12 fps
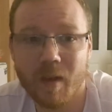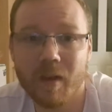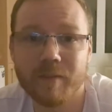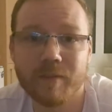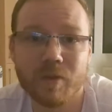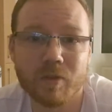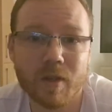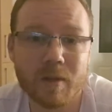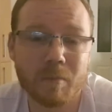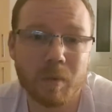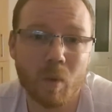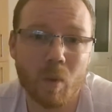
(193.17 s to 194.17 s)
if you're
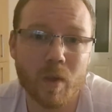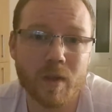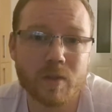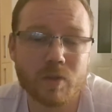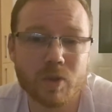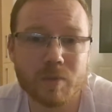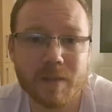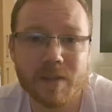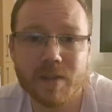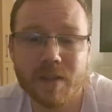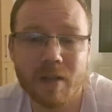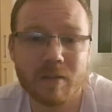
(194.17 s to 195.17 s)
unemployed, you should be
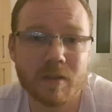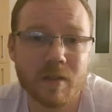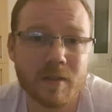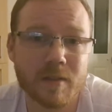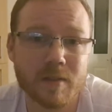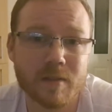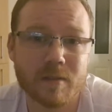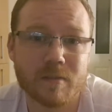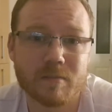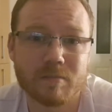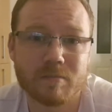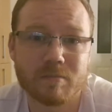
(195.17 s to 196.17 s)
sterilized.
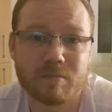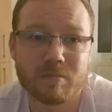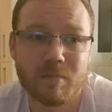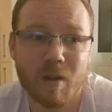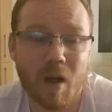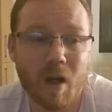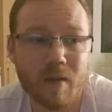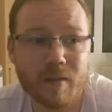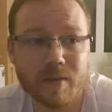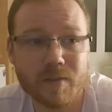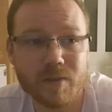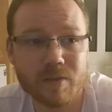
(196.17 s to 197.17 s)

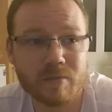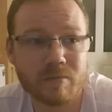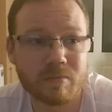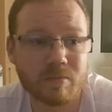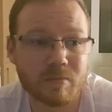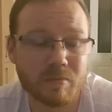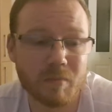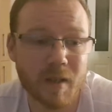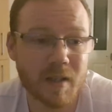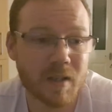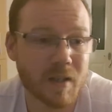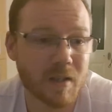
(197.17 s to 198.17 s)
Others
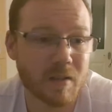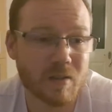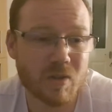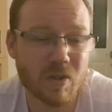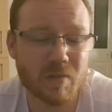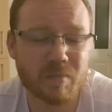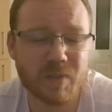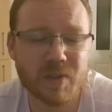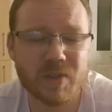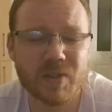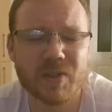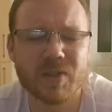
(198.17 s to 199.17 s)
making
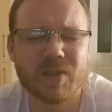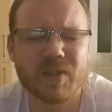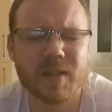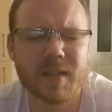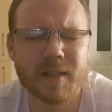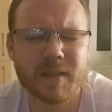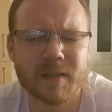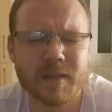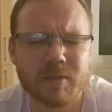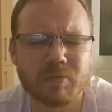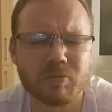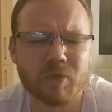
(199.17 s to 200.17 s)

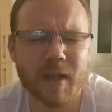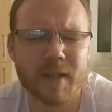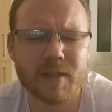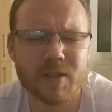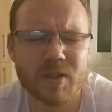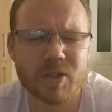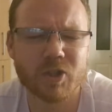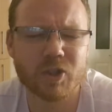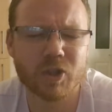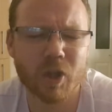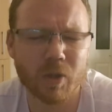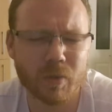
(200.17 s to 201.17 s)
obscenely racist
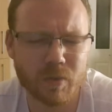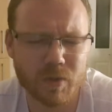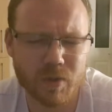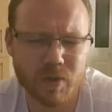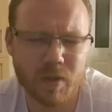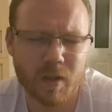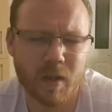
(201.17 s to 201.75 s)
jokes